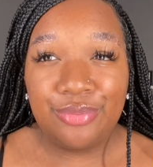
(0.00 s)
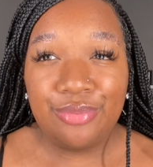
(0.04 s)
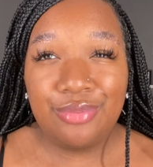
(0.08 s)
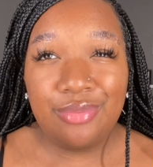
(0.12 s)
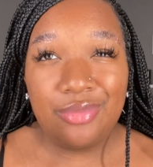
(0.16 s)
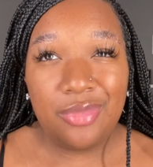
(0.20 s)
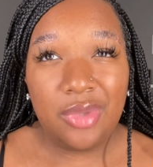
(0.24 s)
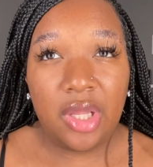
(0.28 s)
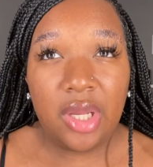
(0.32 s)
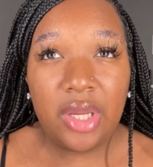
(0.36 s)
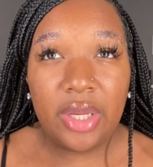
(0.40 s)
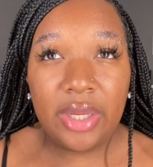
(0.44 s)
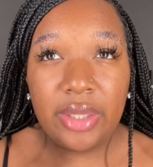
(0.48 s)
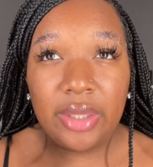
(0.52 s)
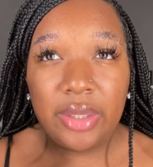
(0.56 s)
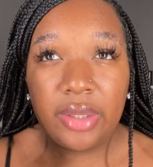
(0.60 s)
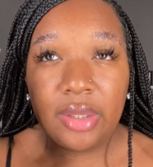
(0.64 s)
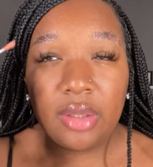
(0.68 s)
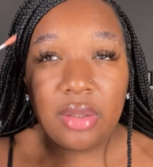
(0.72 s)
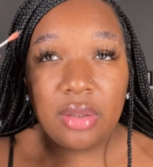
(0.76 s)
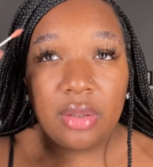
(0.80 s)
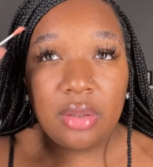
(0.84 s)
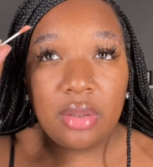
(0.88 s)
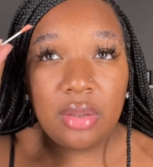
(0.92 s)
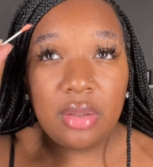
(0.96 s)
Like,
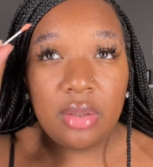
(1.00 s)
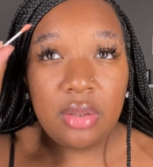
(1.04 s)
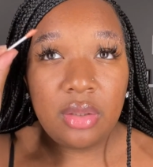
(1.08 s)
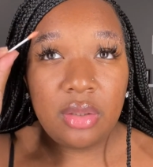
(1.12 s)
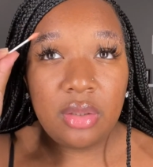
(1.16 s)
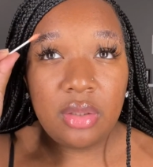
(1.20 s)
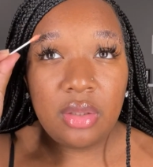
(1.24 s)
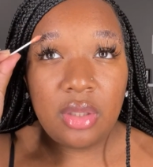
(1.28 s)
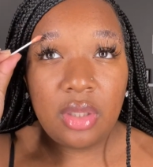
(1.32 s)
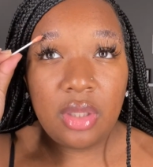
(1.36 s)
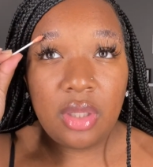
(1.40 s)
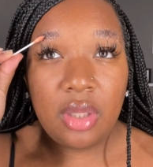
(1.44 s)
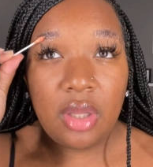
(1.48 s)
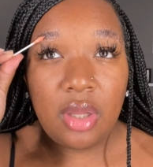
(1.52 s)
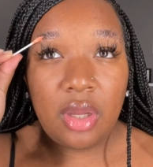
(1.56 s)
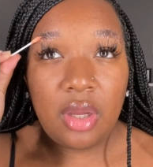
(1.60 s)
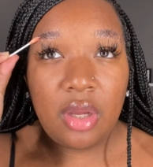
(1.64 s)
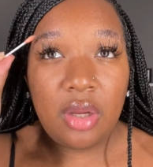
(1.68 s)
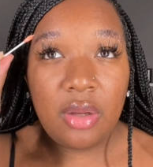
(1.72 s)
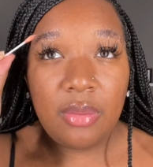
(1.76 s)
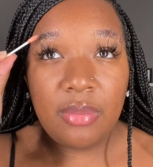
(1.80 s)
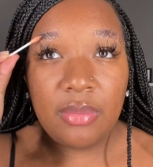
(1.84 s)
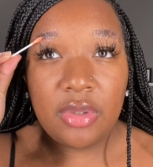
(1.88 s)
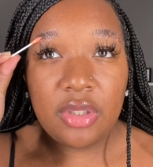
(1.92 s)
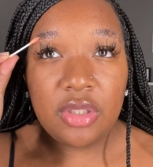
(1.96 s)

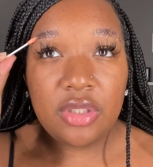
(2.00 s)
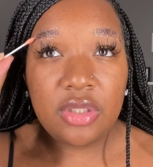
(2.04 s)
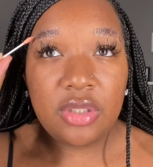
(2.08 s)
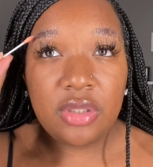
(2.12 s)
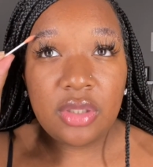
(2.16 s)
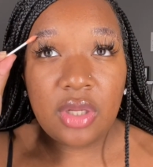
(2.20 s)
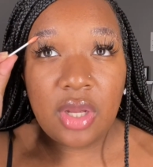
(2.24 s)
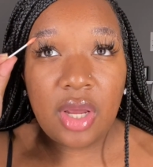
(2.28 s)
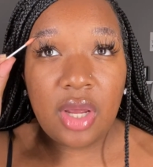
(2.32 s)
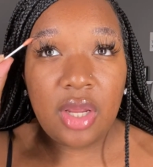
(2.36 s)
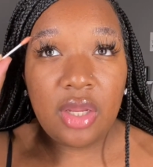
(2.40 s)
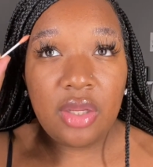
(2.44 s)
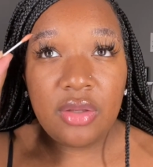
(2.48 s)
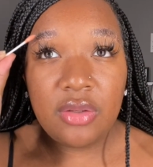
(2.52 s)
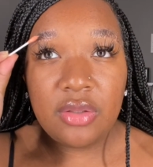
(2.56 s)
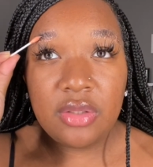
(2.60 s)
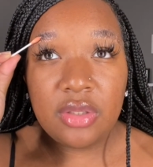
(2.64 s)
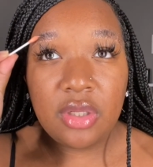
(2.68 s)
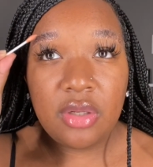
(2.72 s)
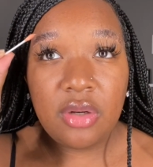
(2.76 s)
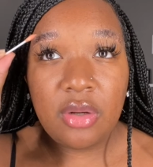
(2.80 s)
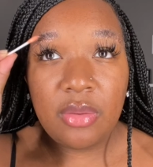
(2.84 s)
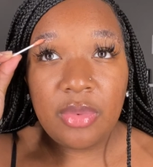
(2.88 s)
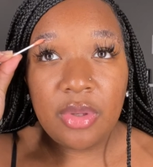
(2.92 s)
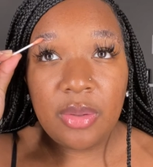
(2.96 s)
because I use it
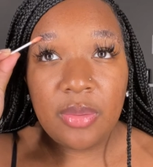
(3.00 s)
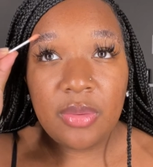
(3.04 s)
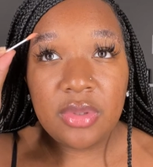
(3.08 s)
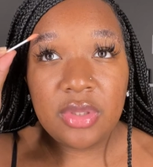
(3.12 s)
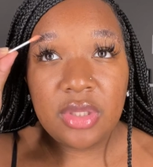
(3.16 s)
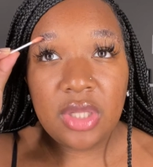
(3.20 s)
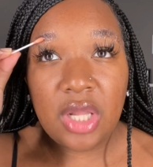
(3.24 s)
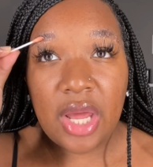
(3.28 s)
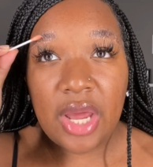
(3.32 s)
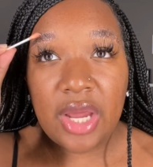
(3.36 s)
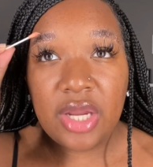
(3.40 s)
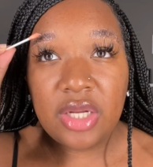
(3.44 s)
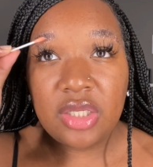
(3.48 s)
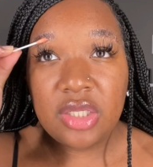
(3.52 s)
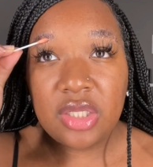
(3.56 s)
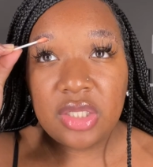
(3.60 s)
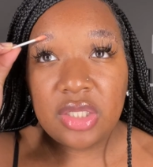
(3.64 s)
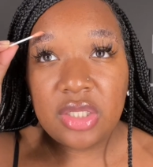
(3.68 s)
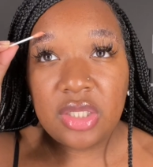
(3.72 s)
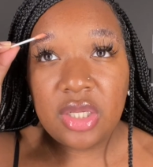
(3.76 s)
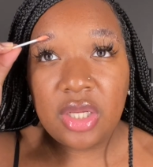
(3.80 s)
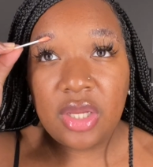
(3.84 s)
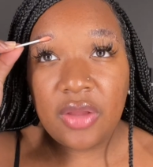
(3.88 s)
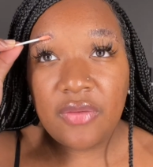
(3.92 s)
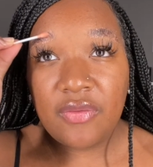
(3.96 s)
on people's lashes
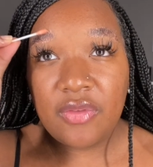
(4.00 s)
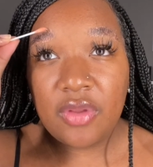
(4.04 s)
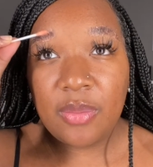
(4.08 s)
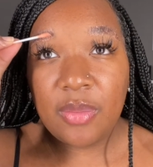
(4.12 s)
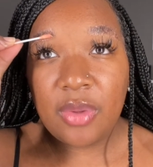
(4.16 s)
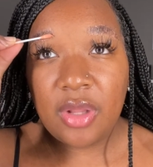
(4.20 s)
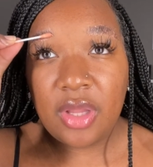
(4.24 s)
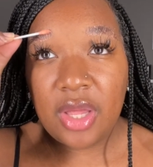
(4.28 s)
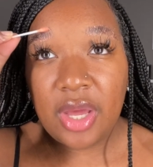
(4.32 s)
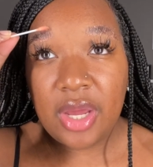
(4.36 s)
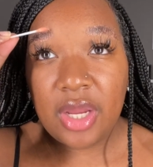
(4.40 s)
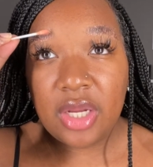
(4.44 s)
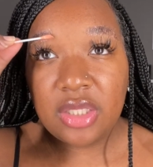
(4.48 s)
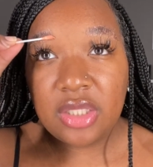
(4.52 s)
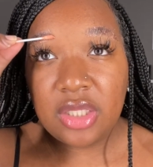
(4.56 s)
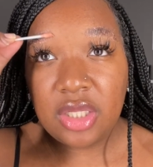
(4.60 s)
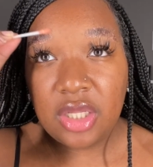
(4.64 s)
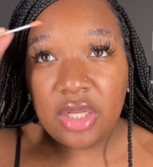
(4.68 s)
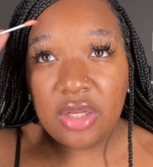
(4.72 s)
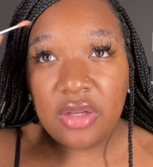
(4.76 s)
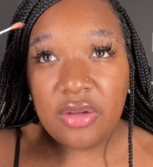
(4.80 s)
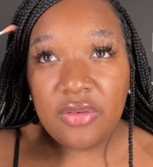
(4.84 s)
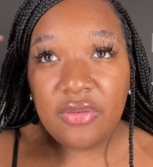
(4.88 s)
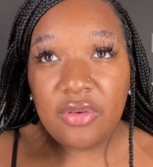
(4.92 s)
to give them a lash lift.